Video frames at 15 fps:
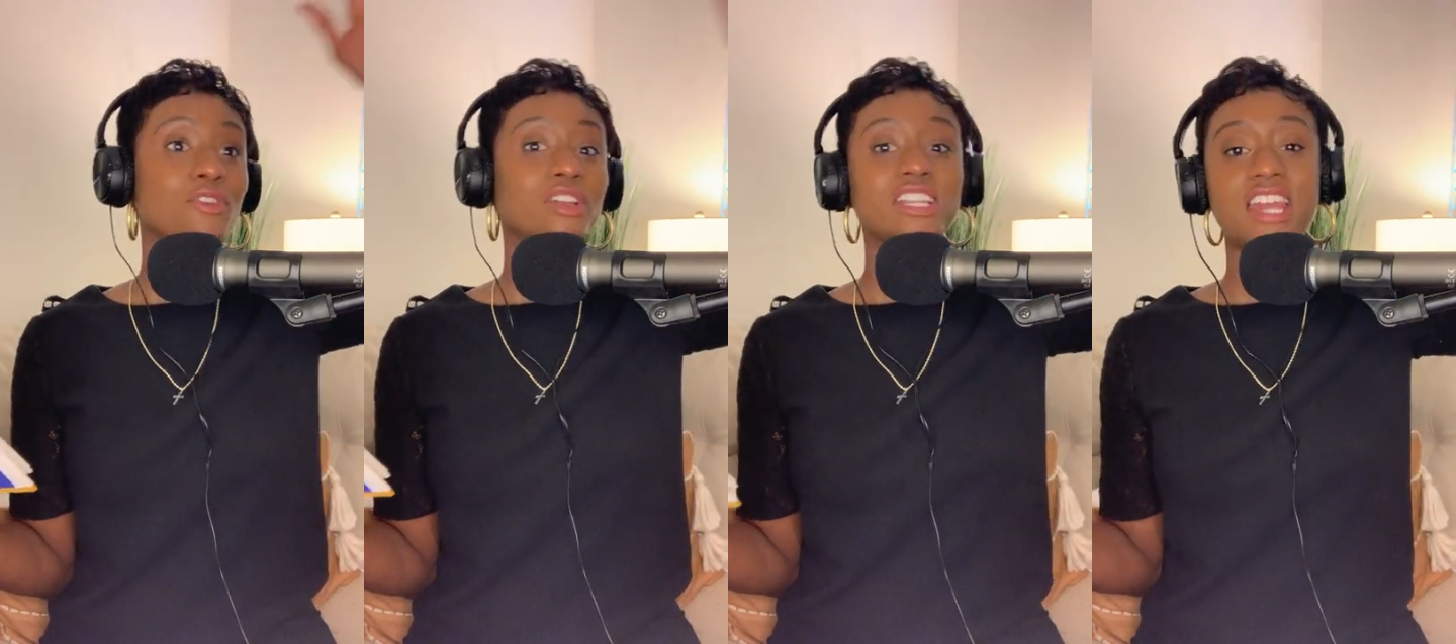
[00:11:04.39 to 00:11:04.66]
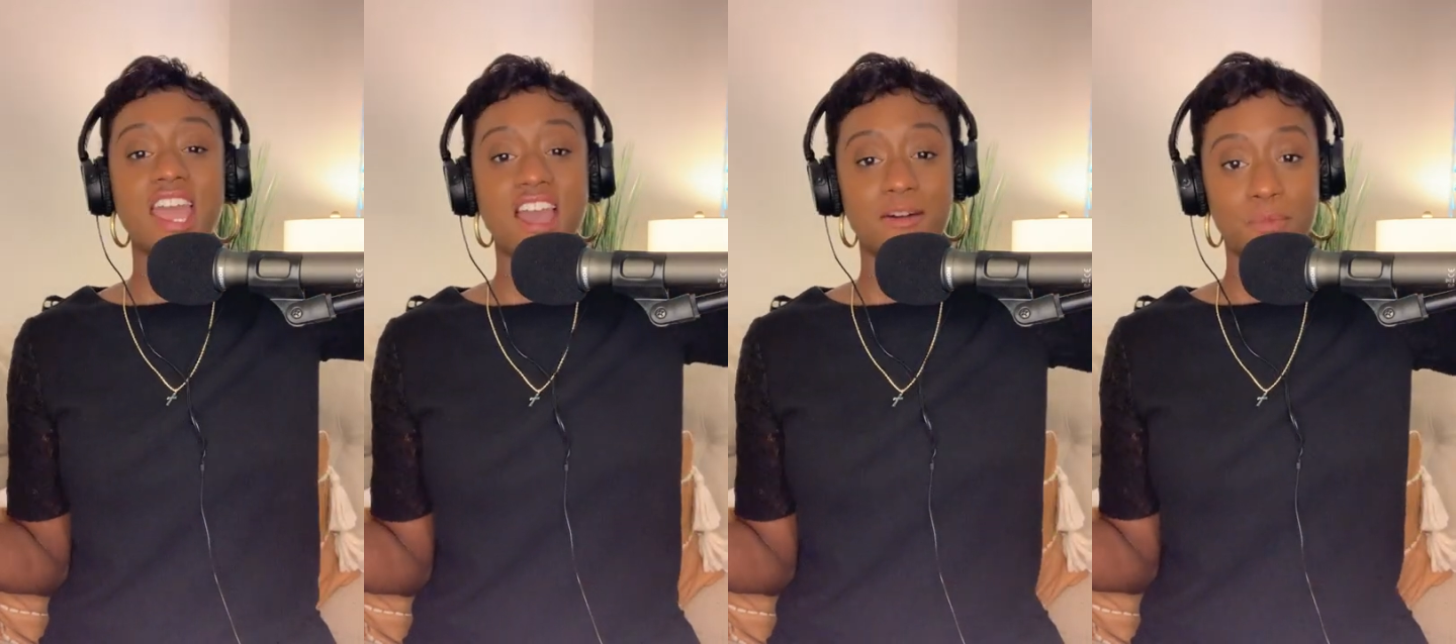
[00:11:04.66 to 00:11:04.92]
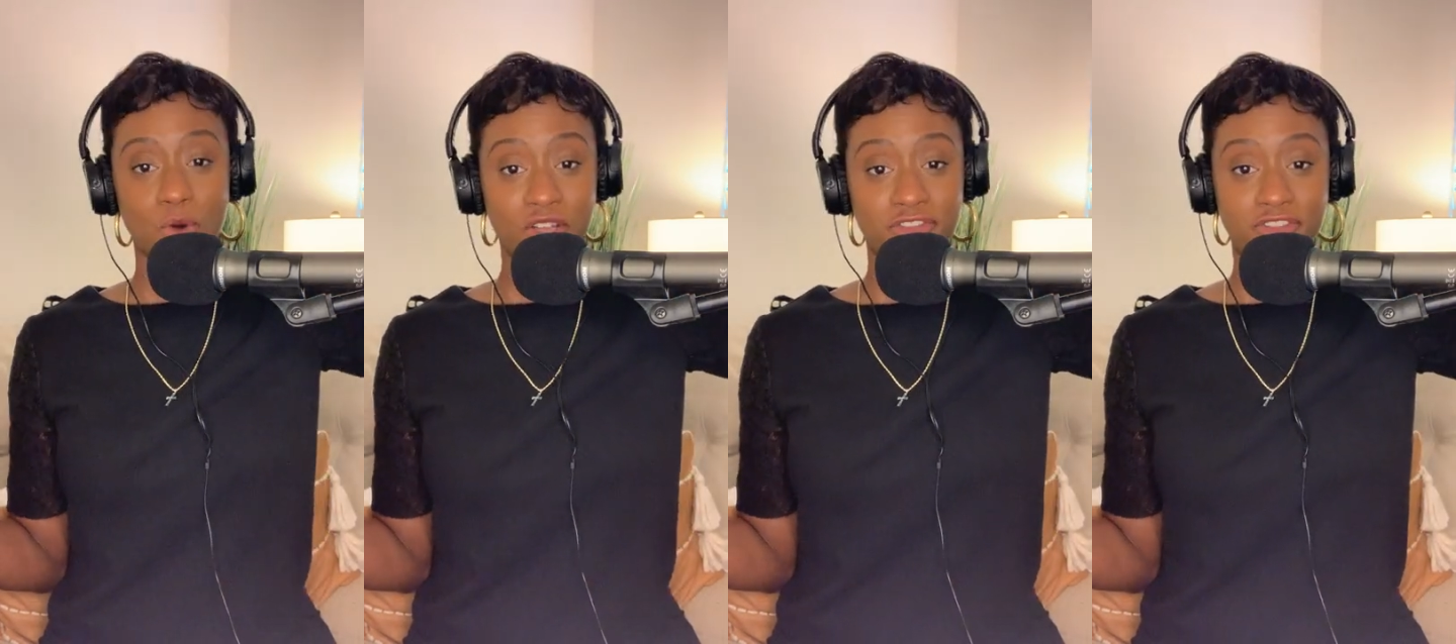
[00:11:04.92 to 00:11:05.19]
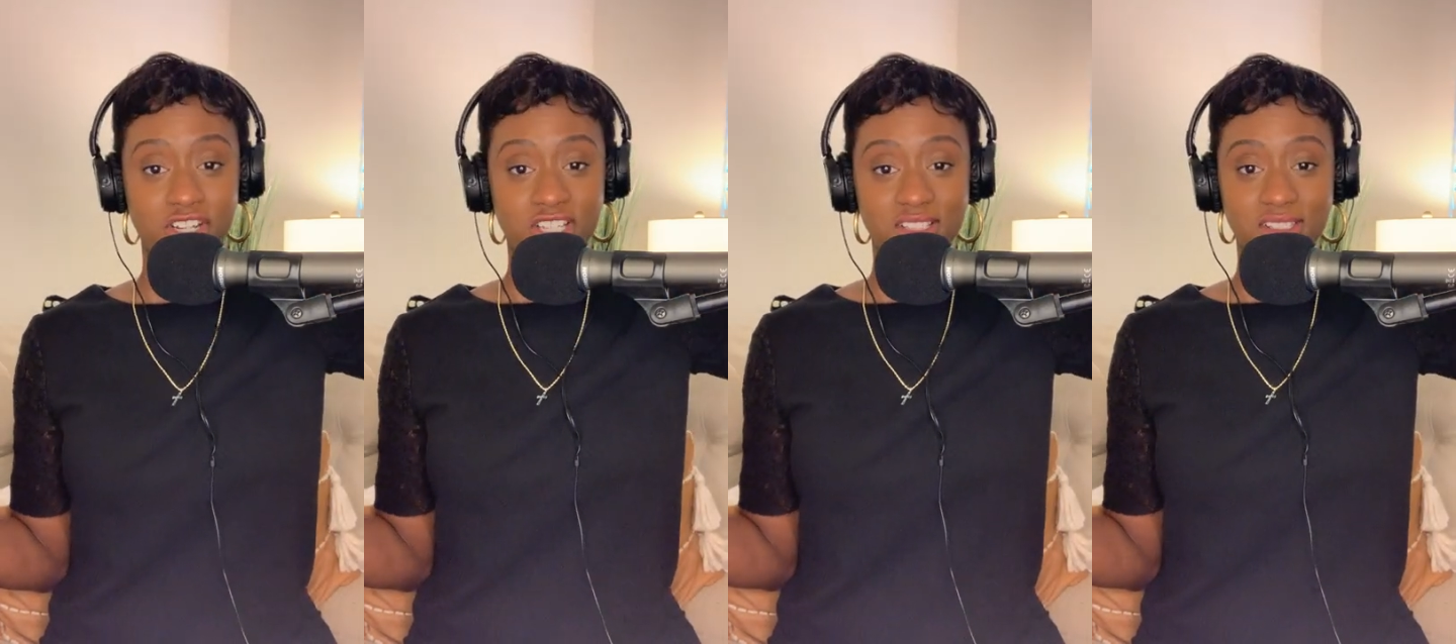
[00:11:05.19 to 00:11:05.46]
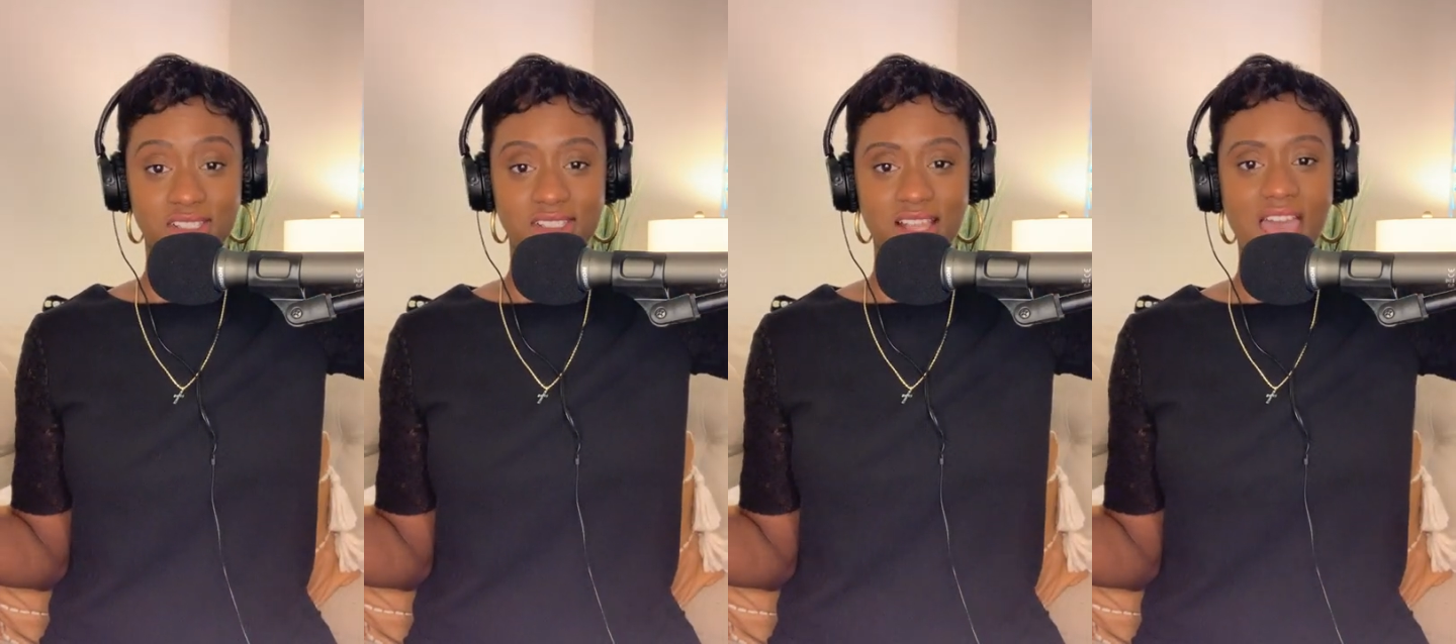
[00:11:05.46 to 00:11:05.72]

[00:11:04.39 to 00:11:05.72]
really didn't have boyfriends.